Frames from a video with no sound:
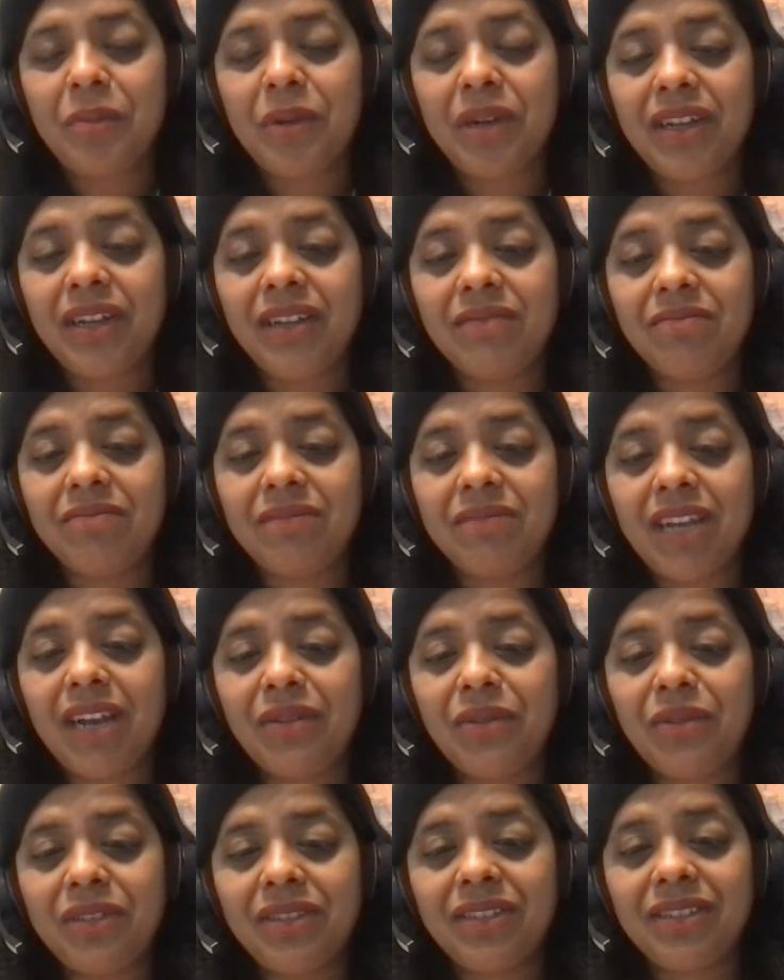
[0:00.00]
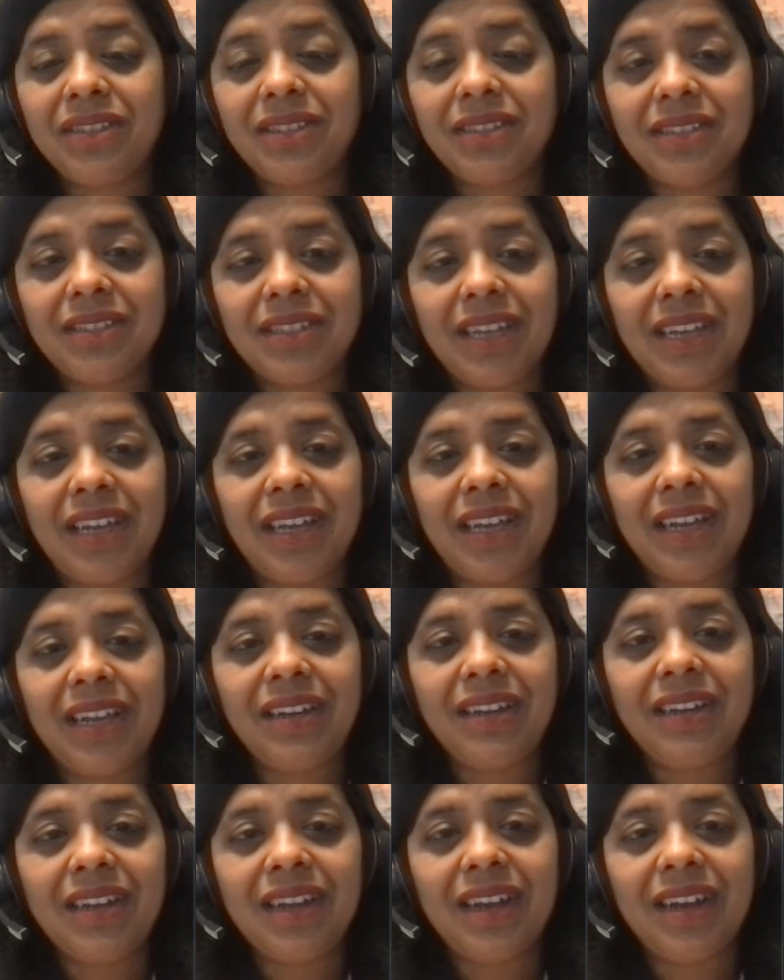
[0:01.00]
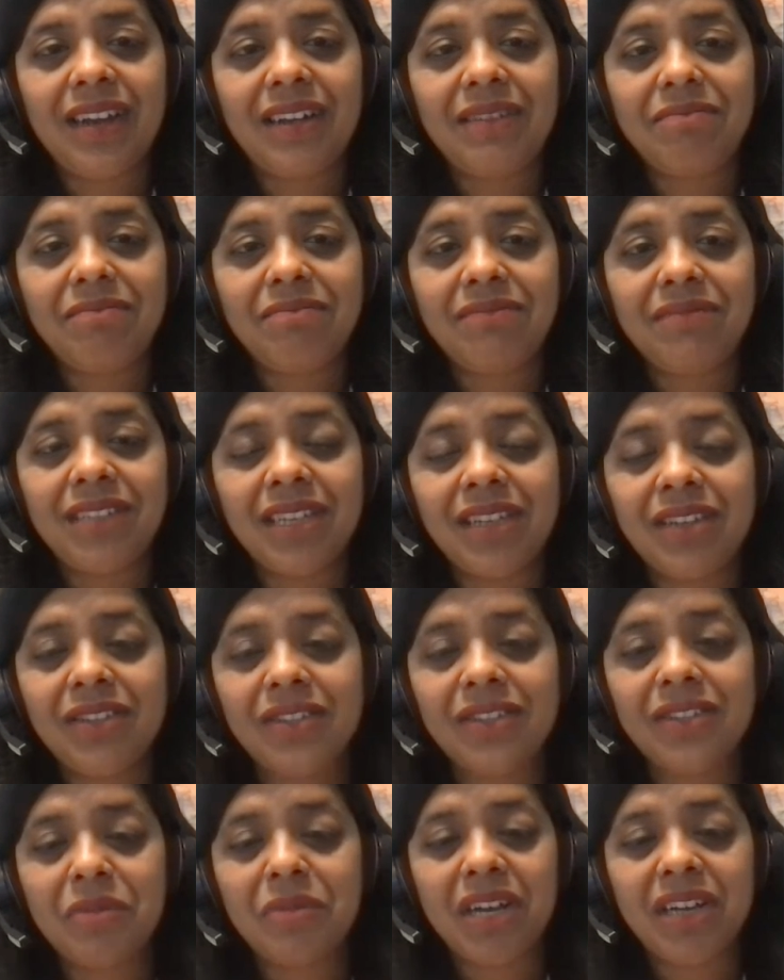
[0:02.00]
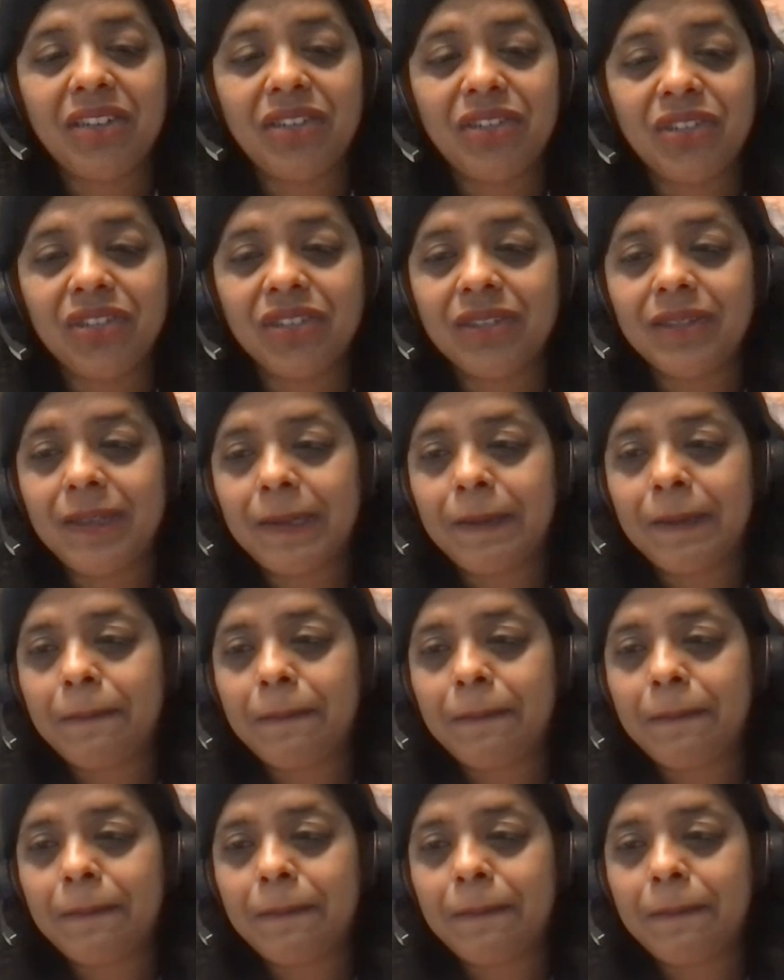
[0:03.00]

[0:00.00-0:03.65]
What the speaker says: But yeah, that was it. Thank you so much.